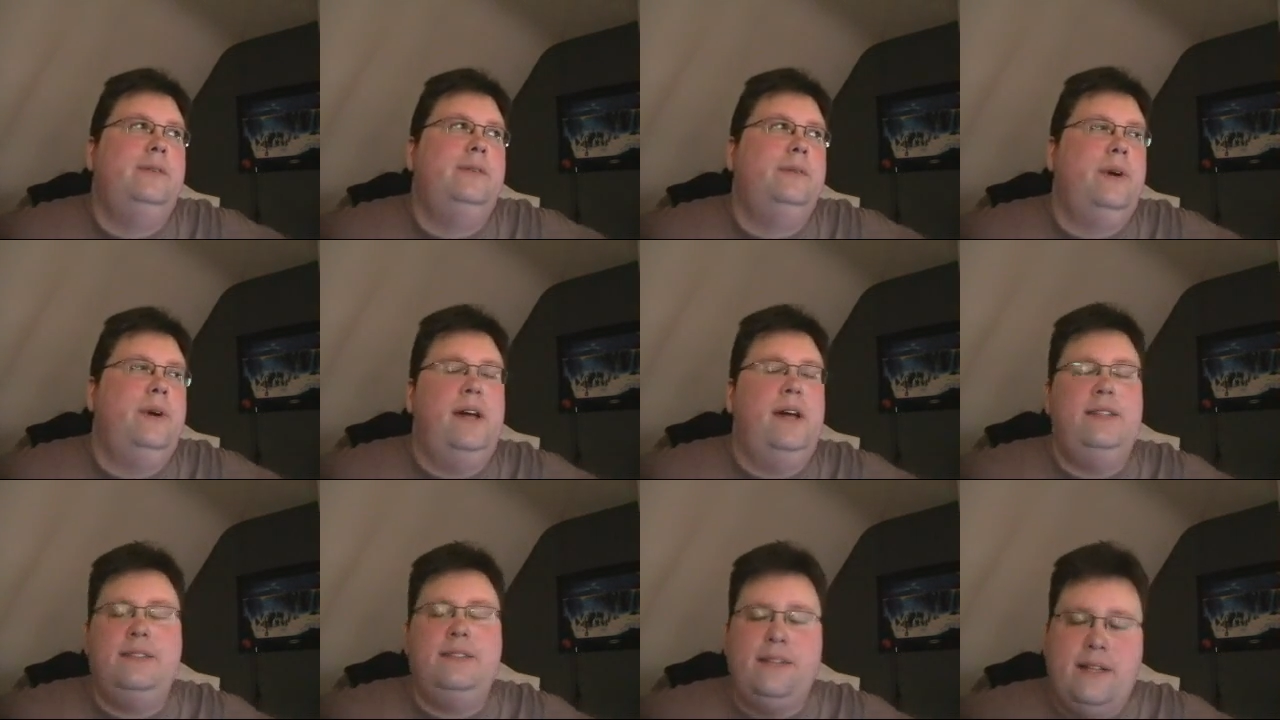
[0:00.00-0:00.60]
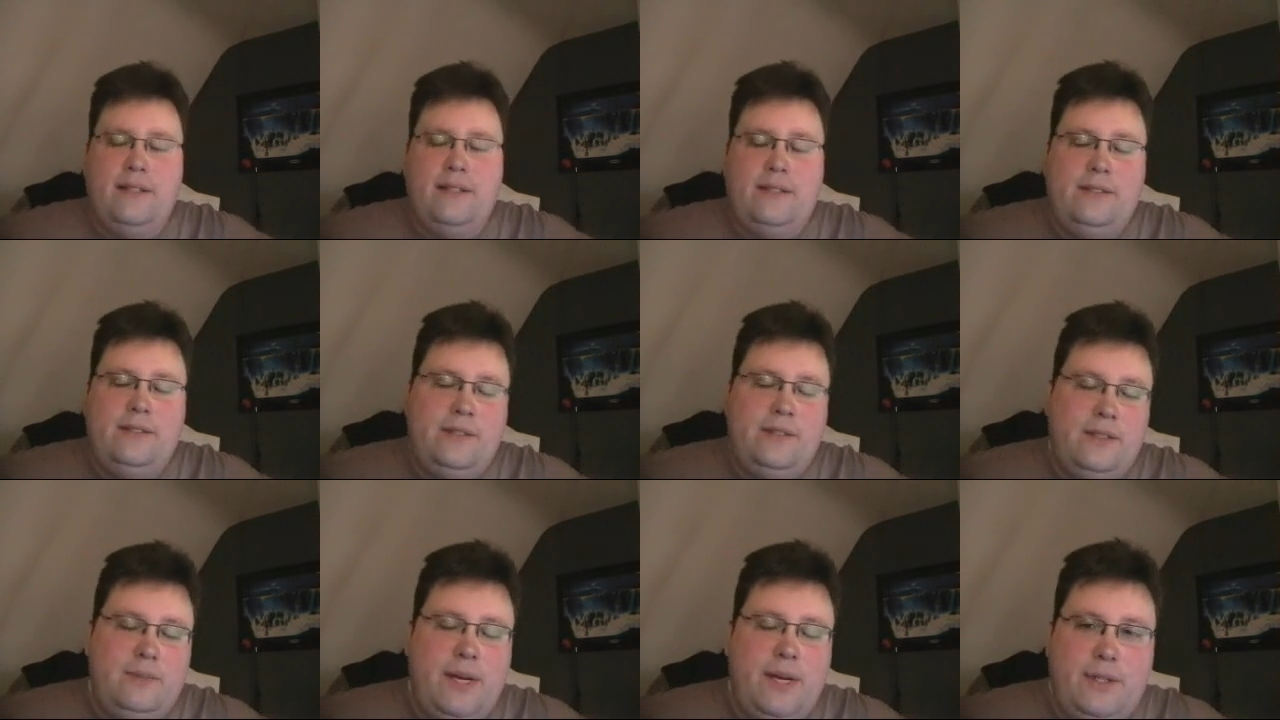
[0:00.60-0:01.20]
Well, that's, that's
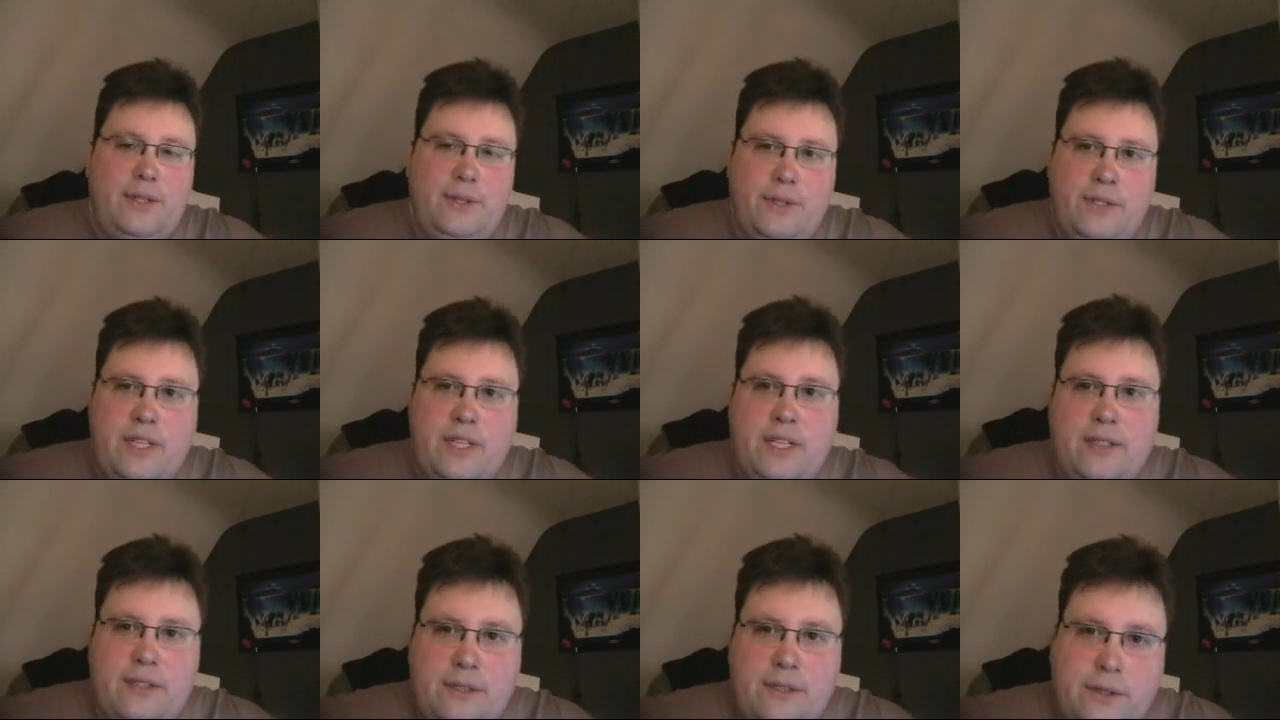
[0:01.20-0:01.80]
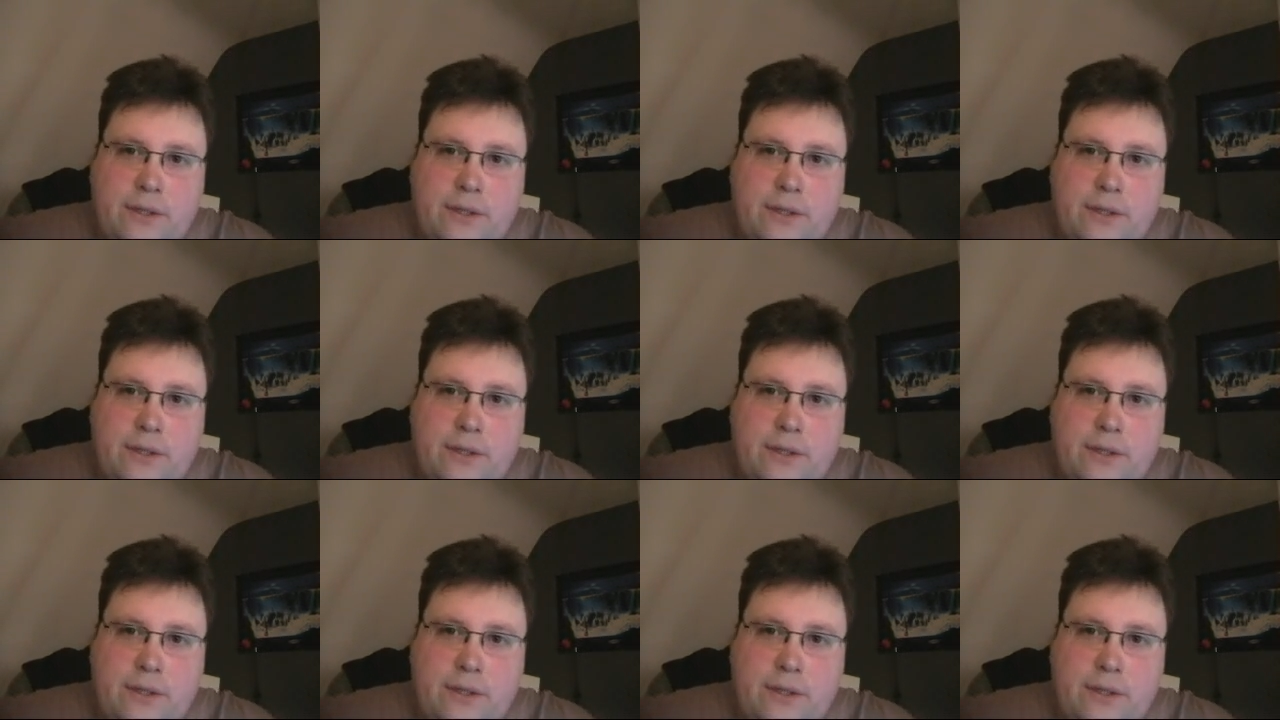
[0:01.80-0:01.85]
just my two cents